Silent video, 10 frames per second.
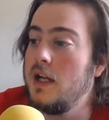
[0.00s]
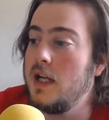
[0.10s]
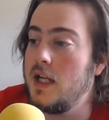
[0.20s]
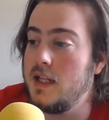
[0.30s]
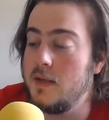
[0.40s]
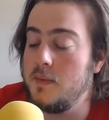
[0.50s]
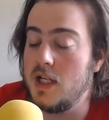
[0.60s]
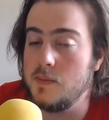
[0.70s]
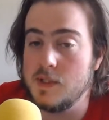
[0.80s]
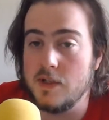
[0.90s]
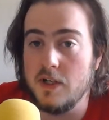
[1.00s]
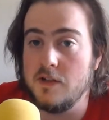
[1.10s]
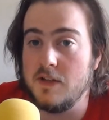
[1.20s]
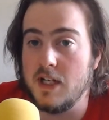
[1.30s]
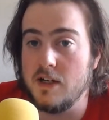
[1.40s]
he then becomes
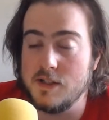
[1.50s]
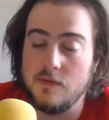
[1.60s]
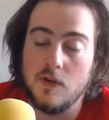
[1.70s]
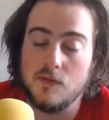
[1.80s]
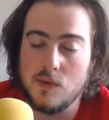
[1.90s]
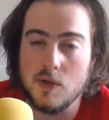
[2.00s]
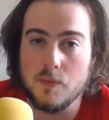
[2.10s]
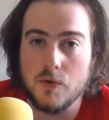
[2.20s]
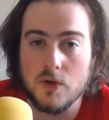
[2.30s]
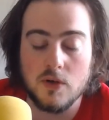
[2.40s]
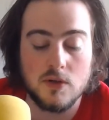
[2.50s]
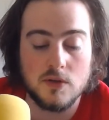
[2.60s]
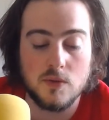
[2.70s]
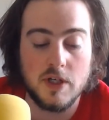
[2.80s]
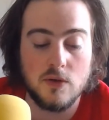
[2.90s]
32,000 if you have
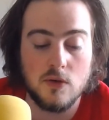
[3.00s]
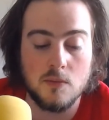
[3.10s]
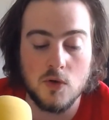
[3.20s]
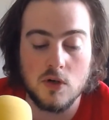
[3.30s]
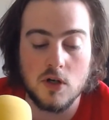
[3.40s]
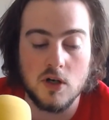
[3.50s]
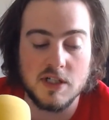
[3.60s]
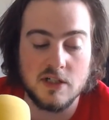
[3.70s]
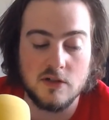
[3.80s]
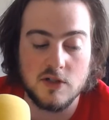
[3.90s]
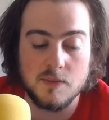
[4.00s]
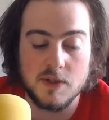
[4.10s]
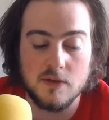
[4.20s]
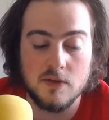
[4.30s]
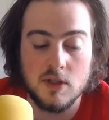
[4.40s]
20 or more cards in your drop
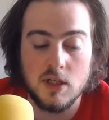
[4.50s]
zone.